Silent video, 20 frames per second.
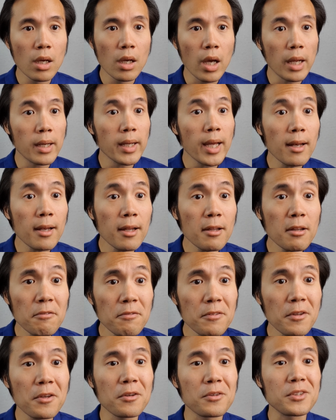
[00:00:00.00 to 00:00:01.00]
And I love
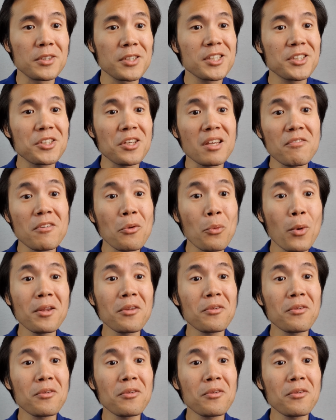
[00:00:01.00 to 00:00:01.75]
you, so if you want